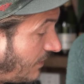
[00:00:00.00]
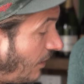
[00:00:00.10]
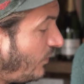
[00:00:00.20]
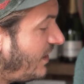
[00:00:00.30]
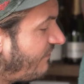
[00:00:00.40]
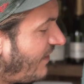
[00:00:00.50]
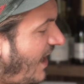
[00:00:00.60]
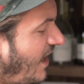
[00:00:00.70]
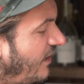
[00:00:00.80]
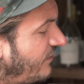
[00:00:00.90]
and we never
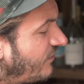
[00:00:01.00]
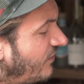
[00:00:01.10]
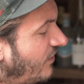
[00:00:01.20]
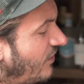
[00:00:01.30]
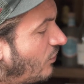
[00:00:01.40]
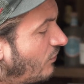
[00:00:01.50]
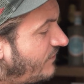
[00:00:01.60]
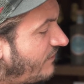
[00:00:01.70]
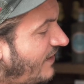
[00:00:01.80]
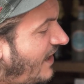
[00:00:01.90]
had, or have
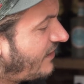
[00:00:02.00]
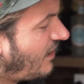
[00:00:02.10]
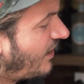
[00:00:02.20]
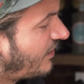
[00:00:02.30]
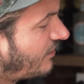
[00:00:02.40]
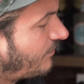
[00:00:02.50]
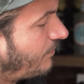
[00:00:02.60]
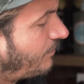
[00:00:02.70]
never had, like